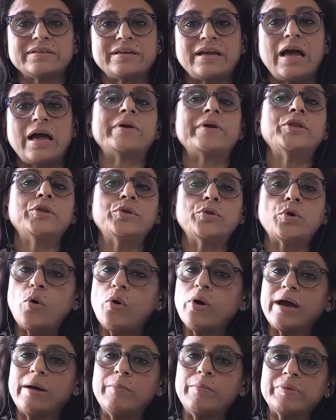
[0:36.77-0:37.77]
I mean, no
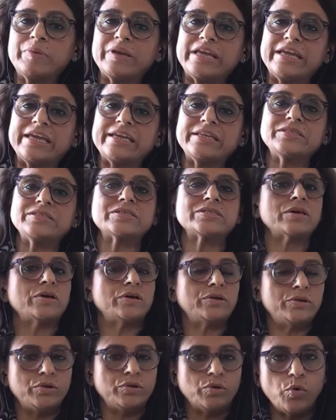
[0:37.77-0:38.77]
complaints,
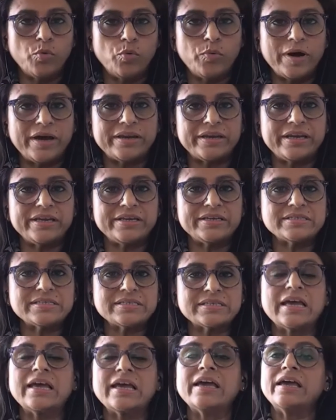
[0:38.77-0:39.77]
no worries,
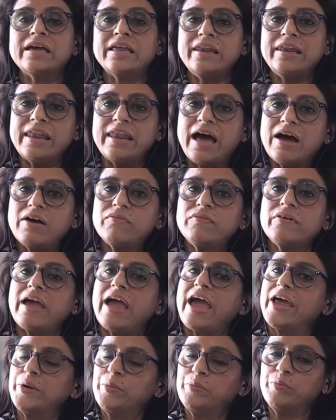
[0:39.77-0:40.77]
love
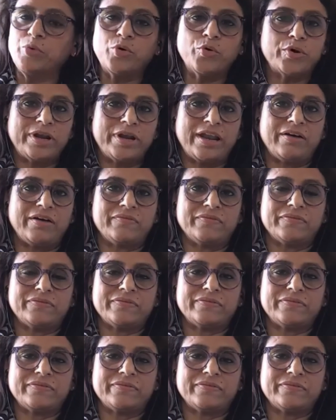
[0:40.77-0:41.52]
and more love.